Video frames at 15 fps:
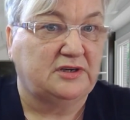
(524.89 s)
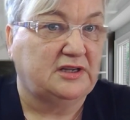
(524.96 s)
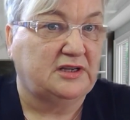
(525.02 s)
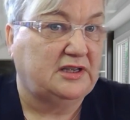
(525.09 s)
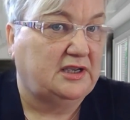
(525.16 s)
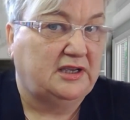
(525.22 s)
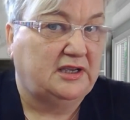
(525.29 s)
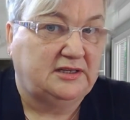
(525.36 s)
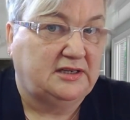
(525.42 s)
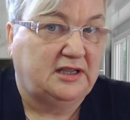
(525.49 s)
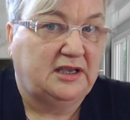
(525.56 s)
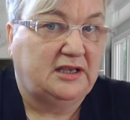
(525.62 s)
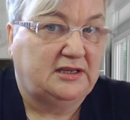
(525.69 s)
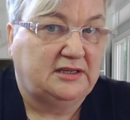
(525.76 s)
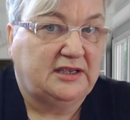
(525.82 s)
And
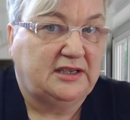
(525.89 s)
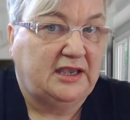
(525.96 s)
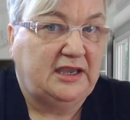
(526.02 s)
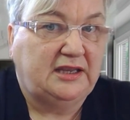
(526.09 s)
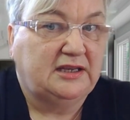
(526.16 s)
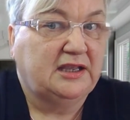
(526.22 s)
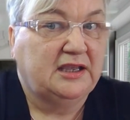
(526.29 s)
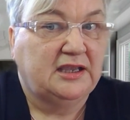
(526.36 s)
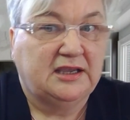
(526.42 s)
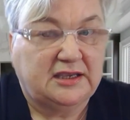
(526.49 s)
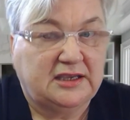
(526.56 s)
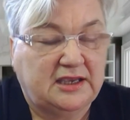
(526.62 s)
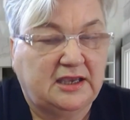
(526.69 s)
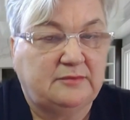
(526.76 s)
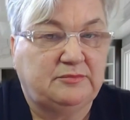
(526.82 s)
again,
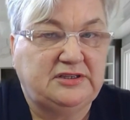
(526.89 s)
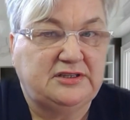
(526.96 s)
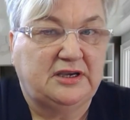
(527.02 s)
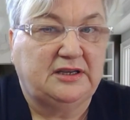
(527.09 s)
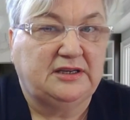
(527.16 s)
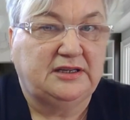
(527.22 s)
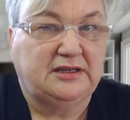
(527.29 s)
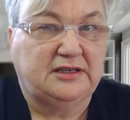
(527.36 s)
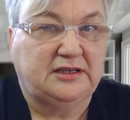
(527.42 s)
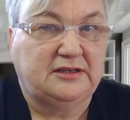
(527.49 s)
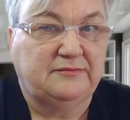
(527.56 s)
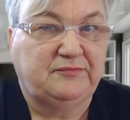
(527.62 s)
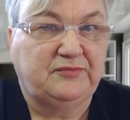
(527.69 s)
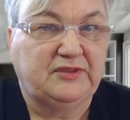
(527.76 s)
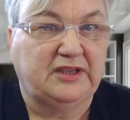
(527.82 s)
can't be done in a
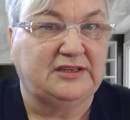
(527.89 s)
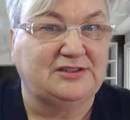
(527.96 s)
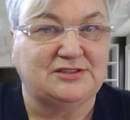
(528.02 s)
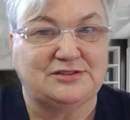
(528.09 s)
like just,